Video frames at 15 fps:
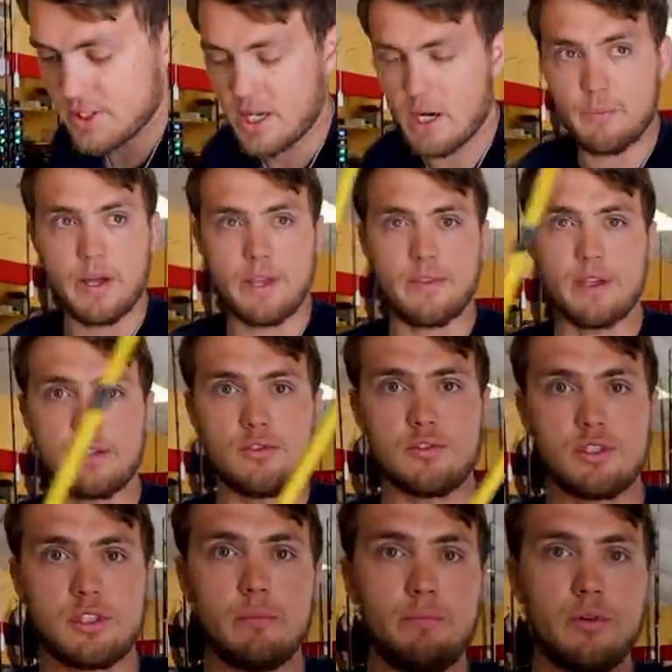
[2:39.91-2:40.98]
setup like this.
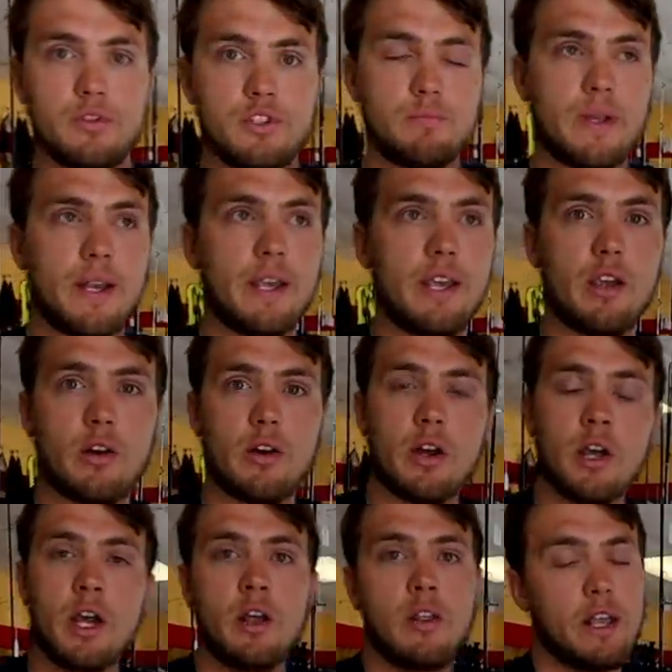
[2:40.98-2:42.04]
Your simple spinny
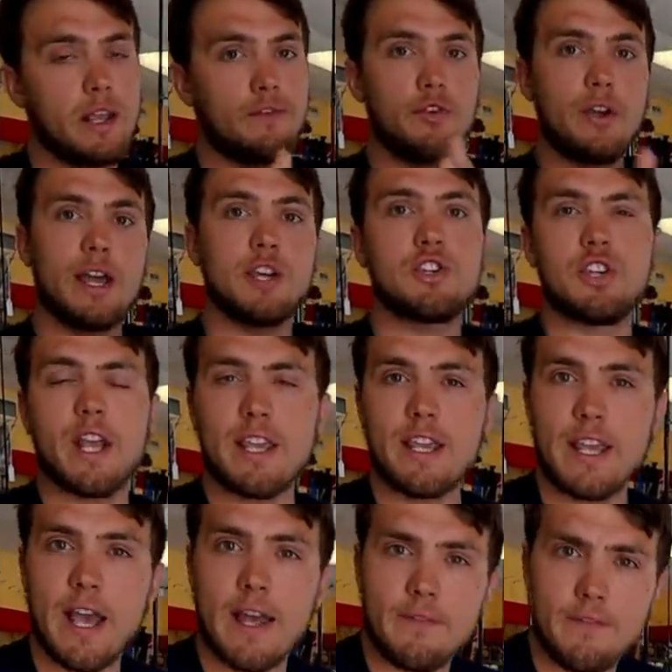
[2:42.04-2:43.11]
gear, like if you guys
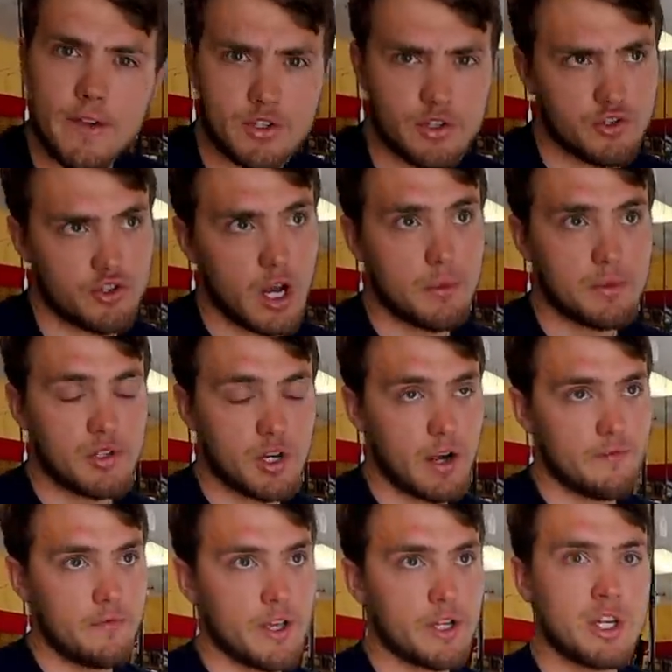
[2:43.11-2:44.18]
shaky head fish or drop
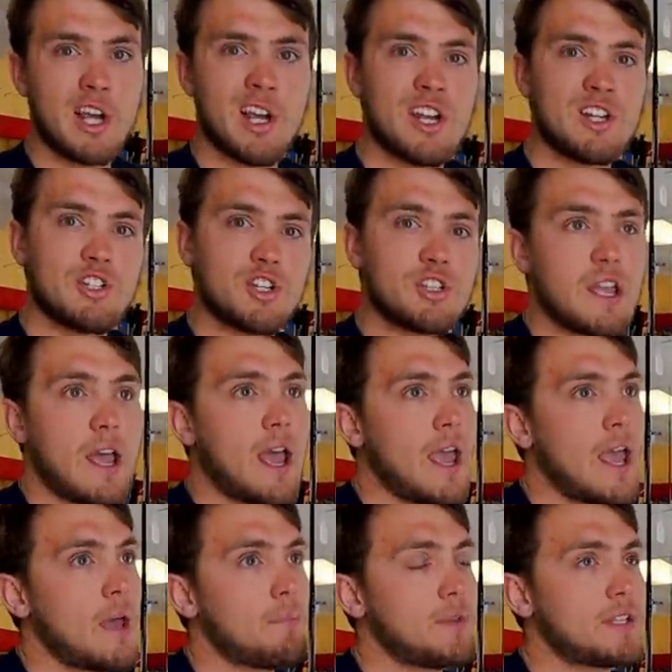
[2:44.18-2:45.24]
shot fish, just
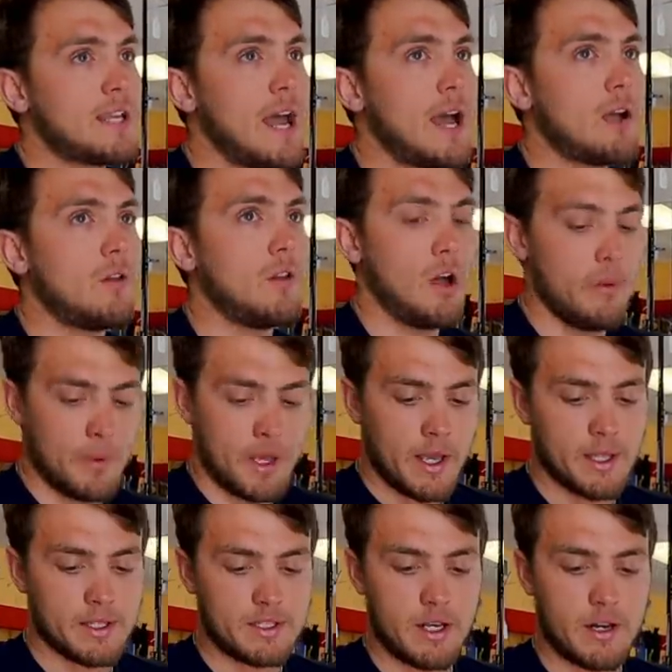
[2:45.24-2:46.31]
amp the tackle up.
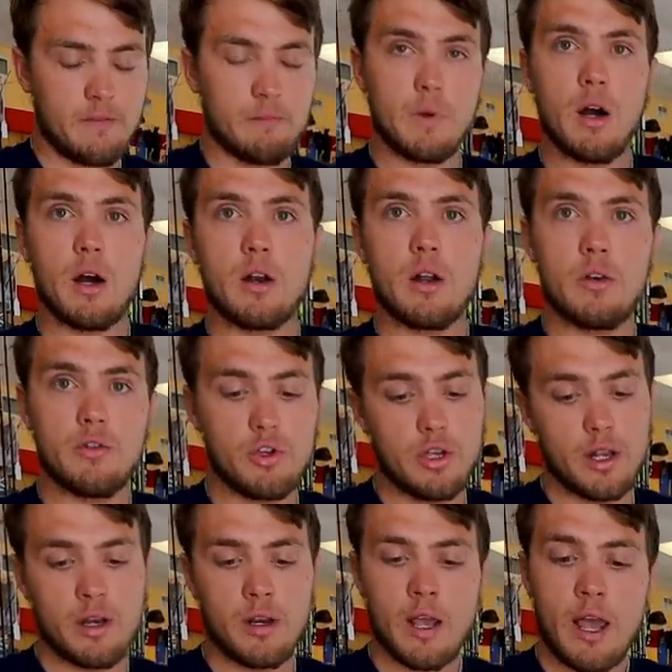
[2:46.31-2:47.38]
Instead of mono, you
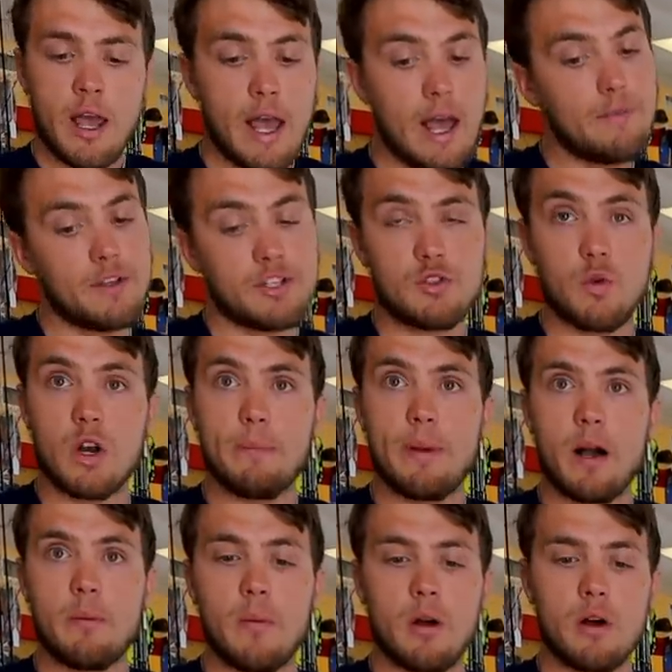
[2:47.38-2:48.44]
can have this
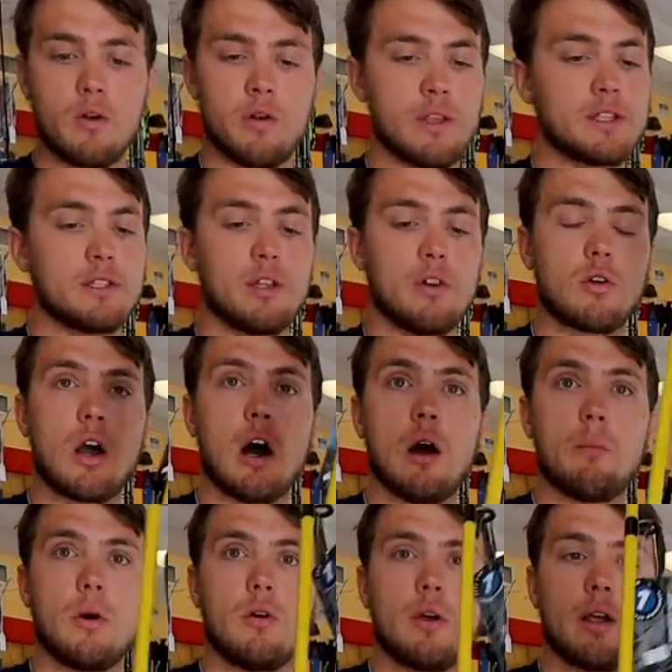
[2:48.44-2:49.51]
20-pound mono and this little
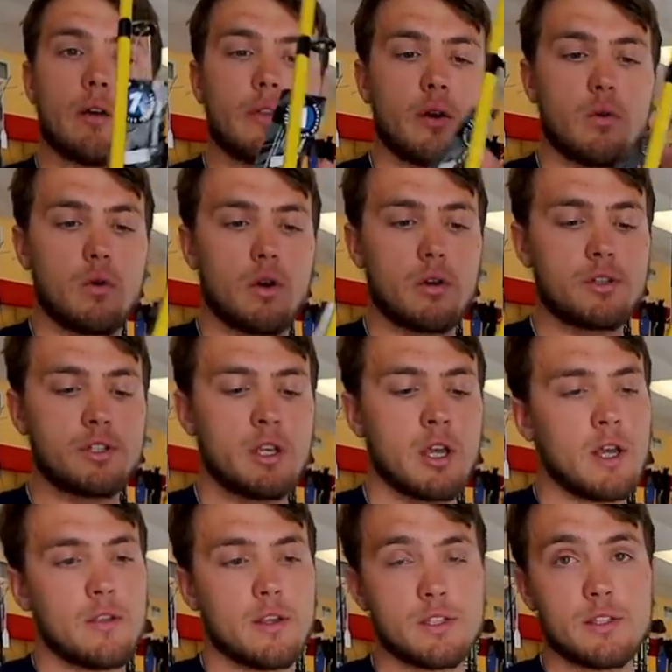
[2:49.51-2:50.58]
combo here that works.
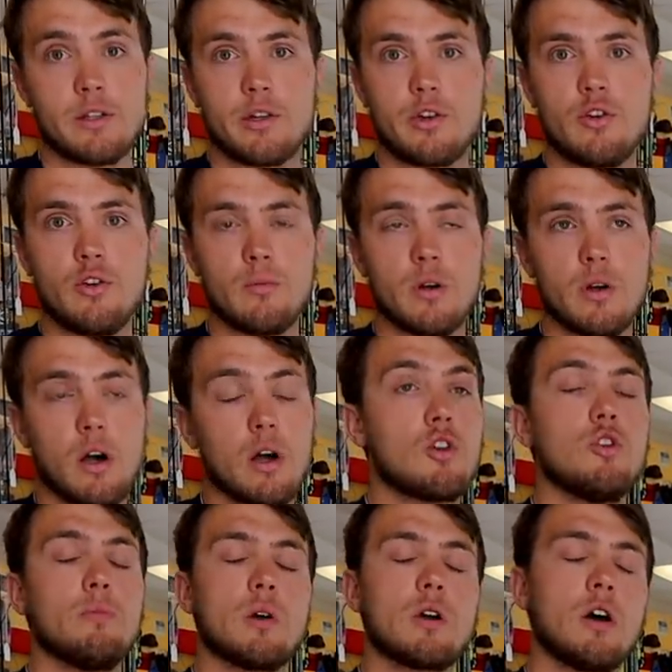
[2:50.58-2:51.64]
This is an
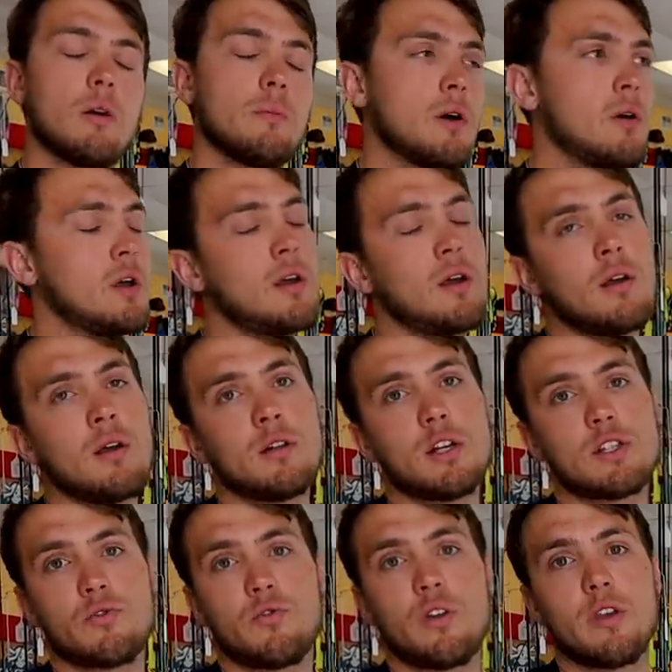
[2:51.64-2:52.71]
Akuma combo.
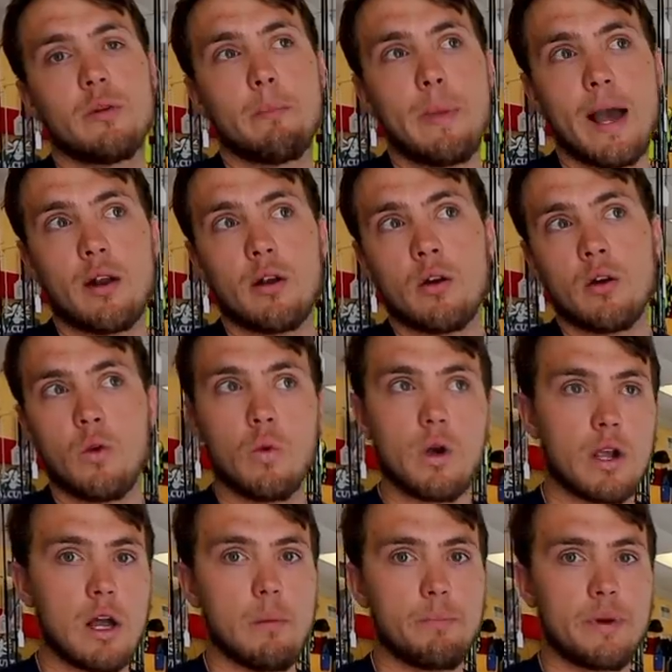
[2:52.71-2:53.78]
Doesn't really matter
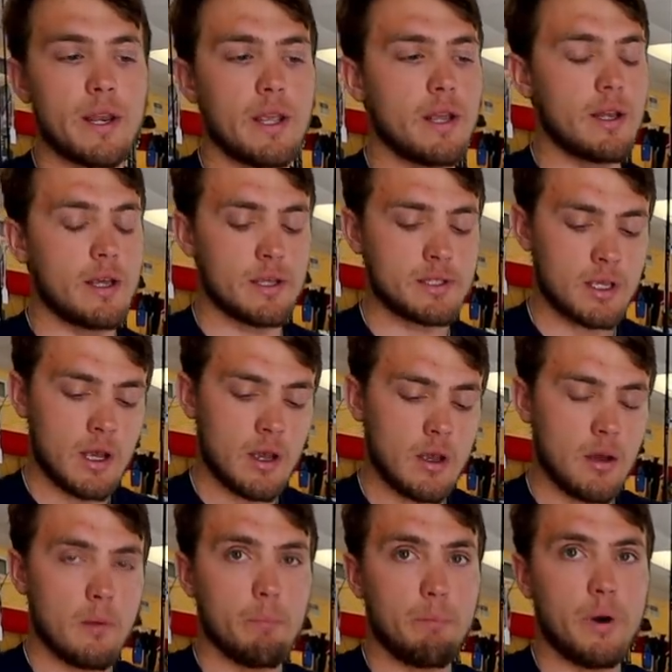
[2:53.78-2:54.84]
what company it is,
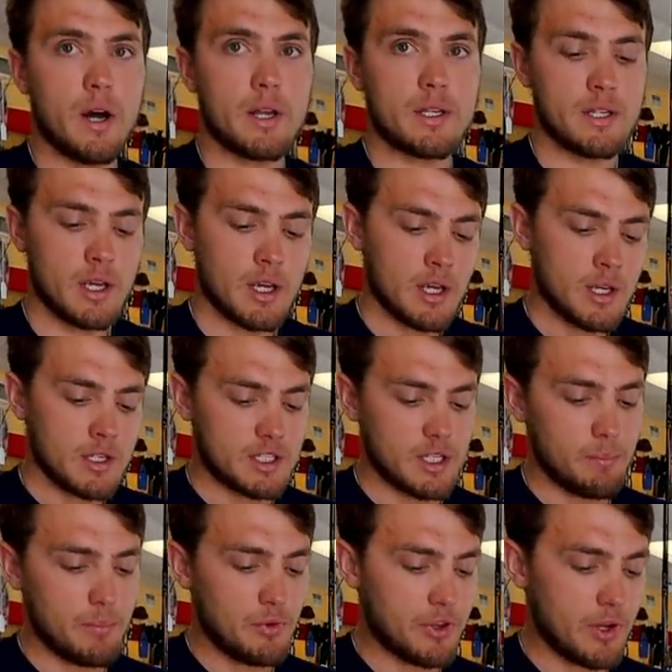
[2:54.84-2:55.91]
but
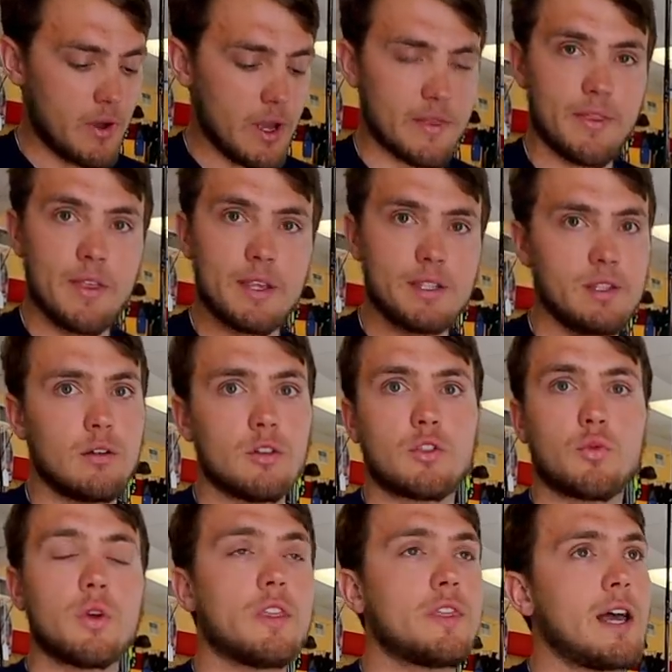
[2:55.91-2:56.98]
simple thing like this. Little
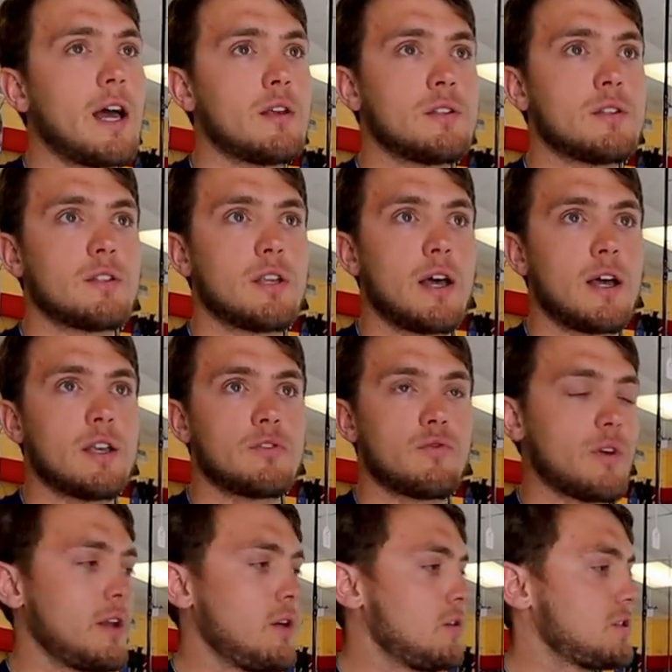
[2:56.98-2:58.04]
3,000 size
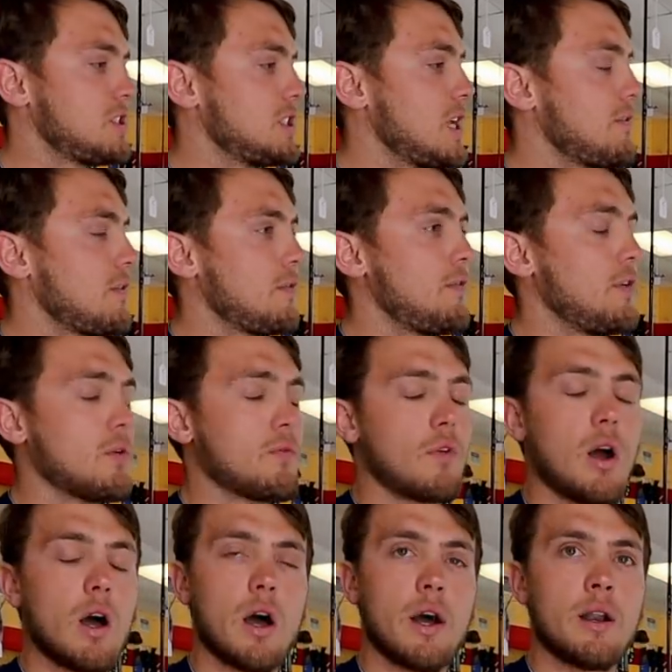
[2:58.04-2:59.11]
reel, 7-foot
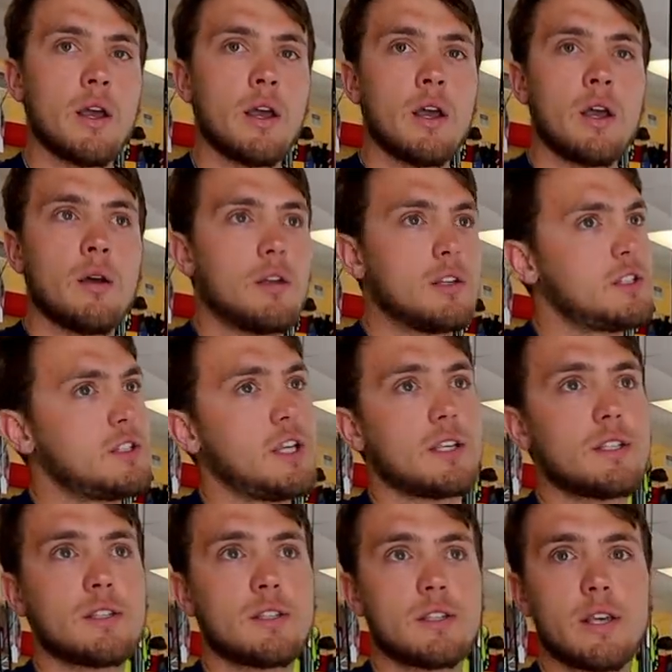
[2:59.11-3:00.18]
rod,
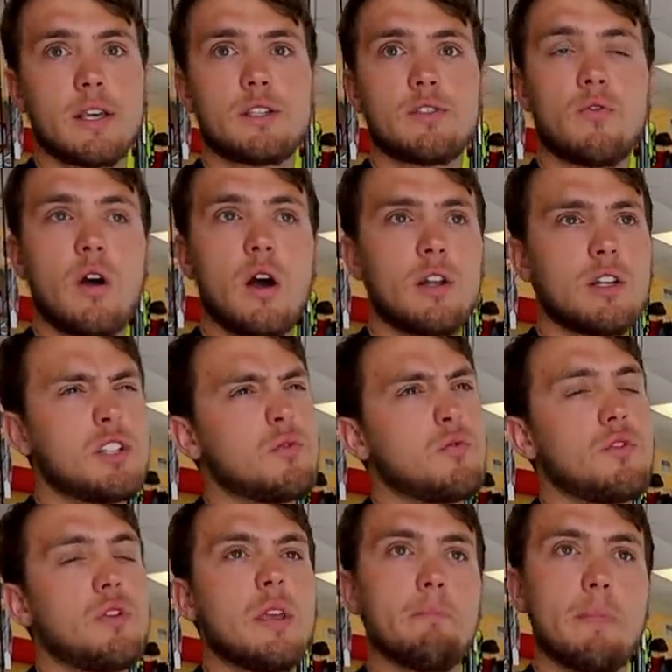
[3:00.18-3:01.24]
6'6 rod,
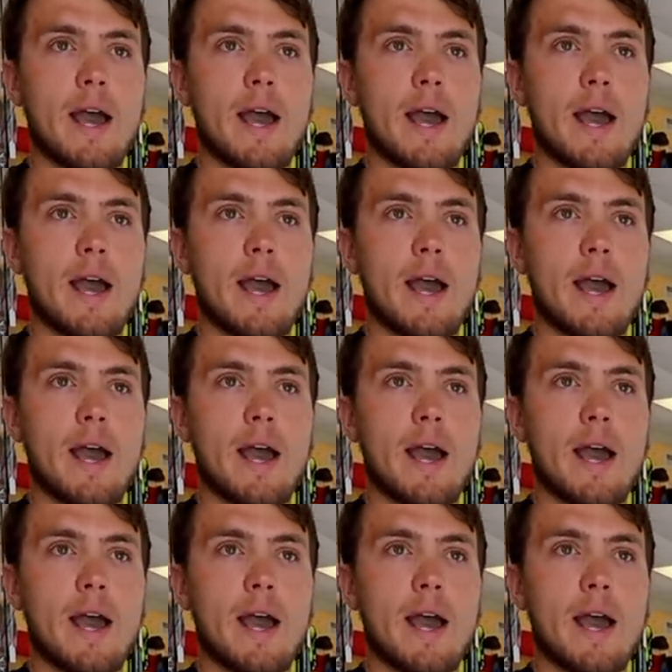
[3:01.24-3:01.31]
doesn't really